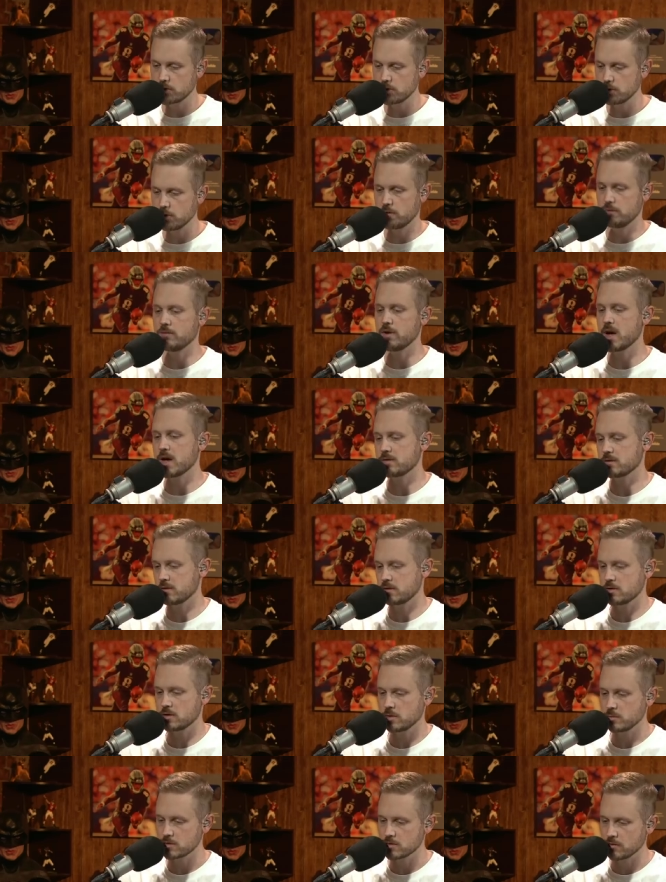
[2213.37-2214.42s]
you invest in
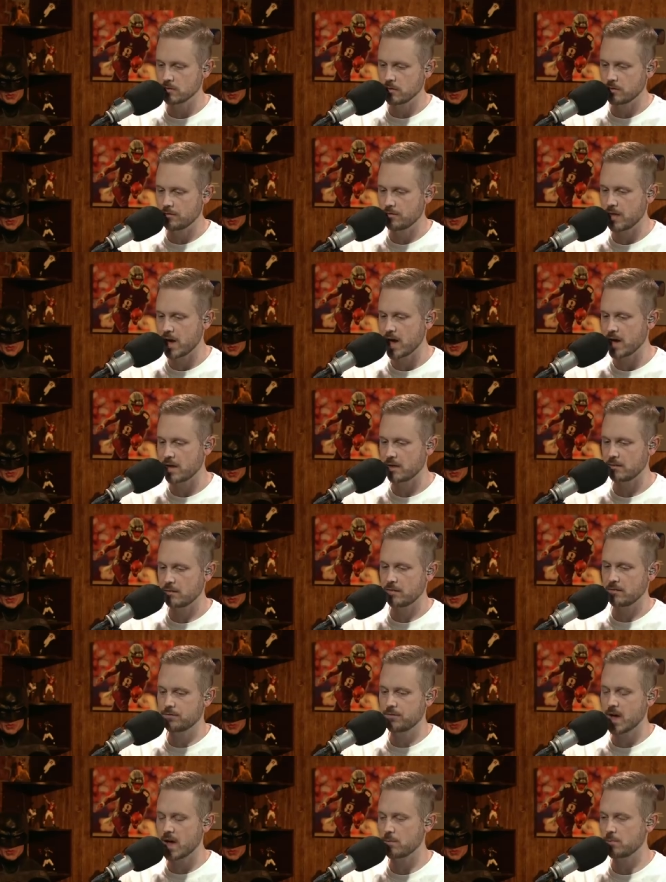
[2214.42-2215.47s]
terms of a fat
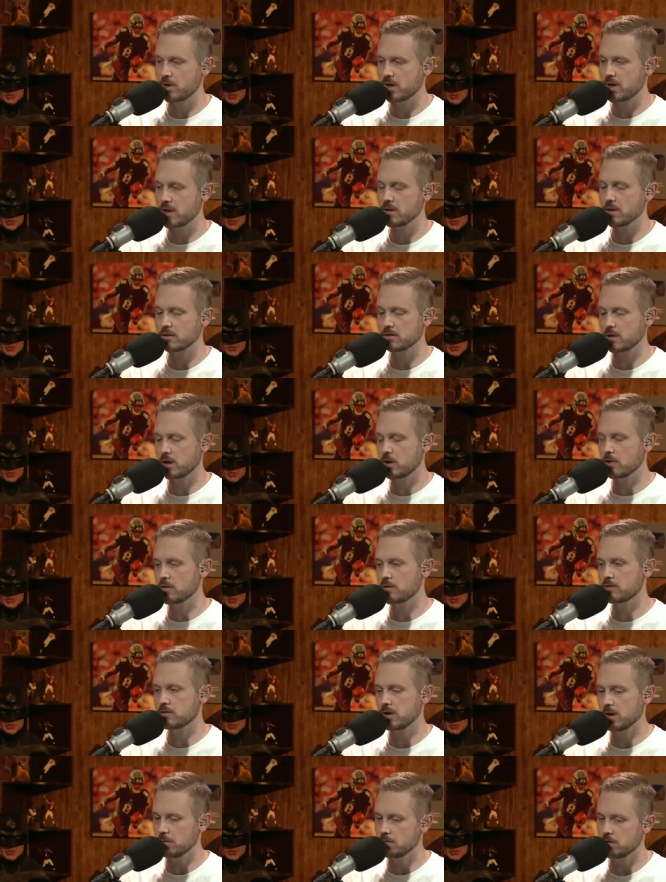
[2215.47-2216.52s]
FAAB bit? Let's say you're the
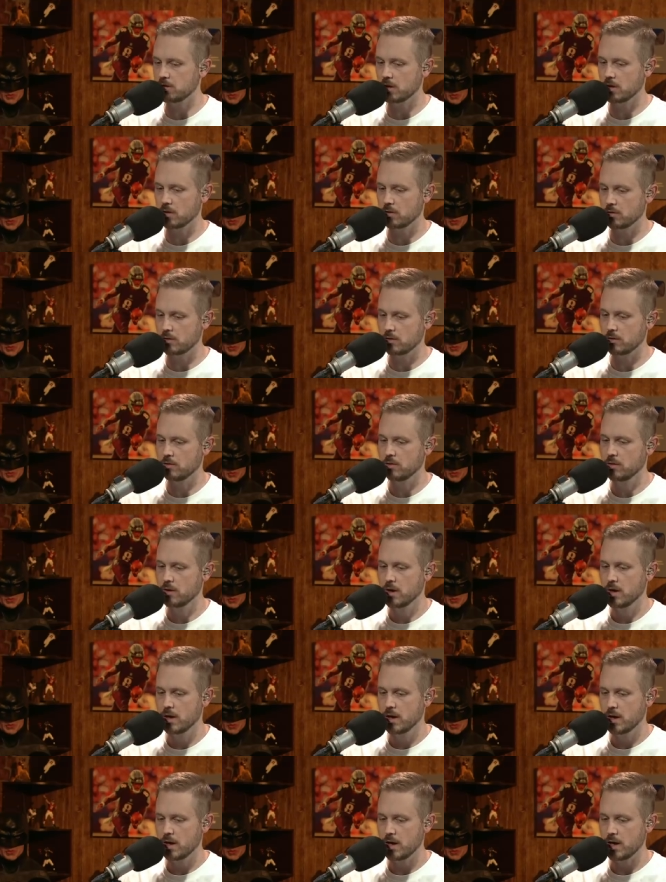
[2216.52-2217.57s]
CMC owner
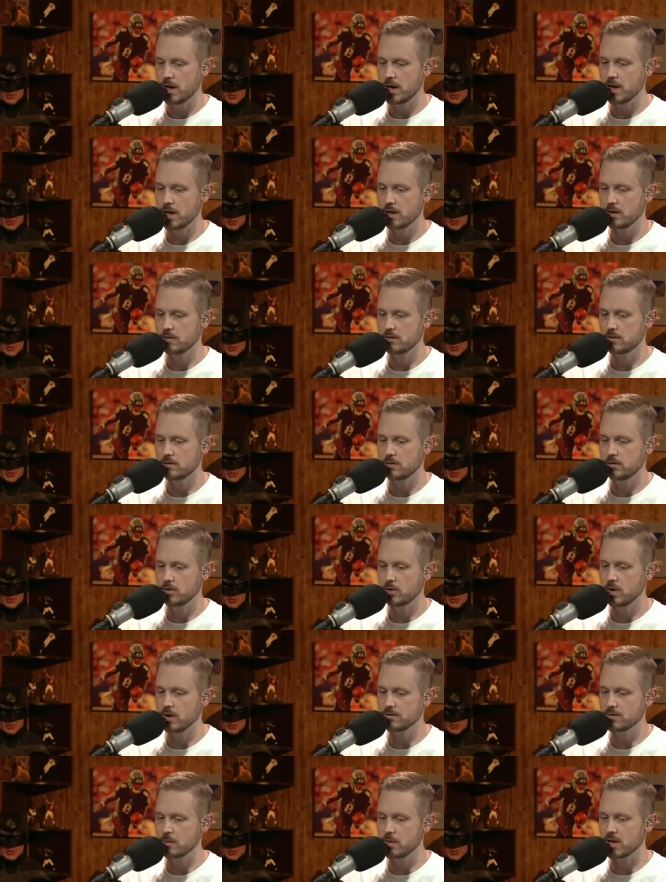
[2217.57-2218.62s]
and you
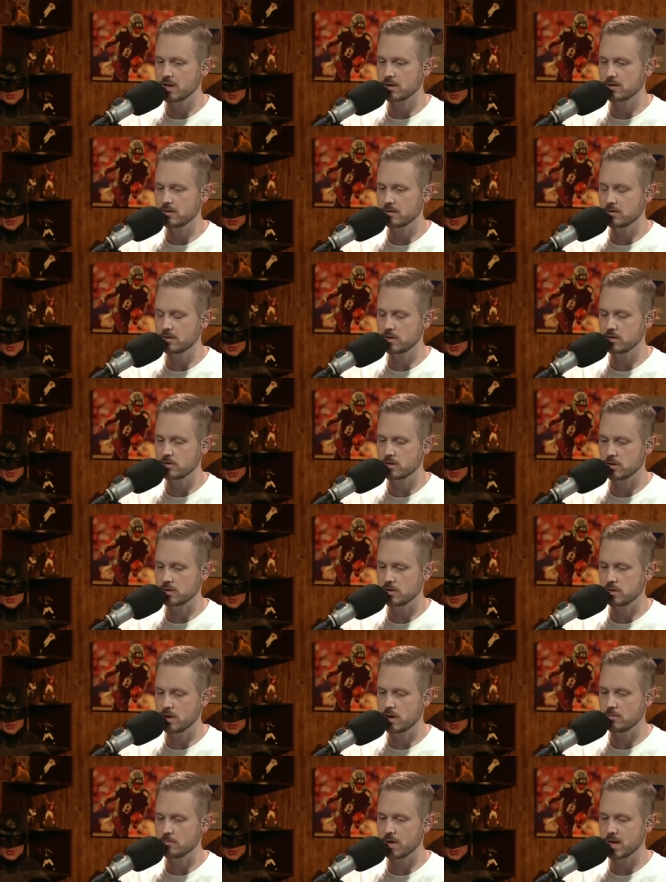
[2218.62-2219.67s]
have to make a decision
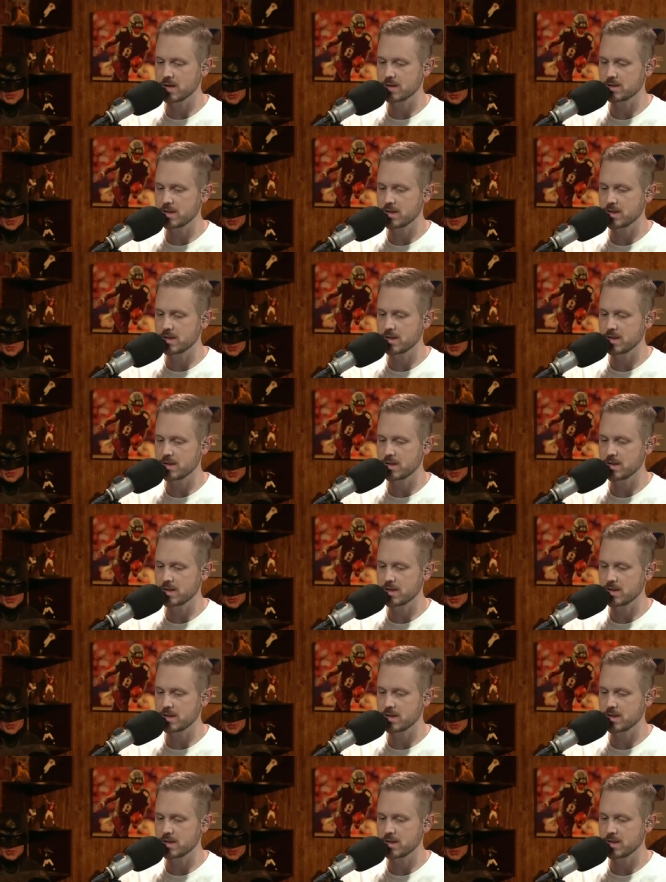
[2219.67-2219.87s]
on Mike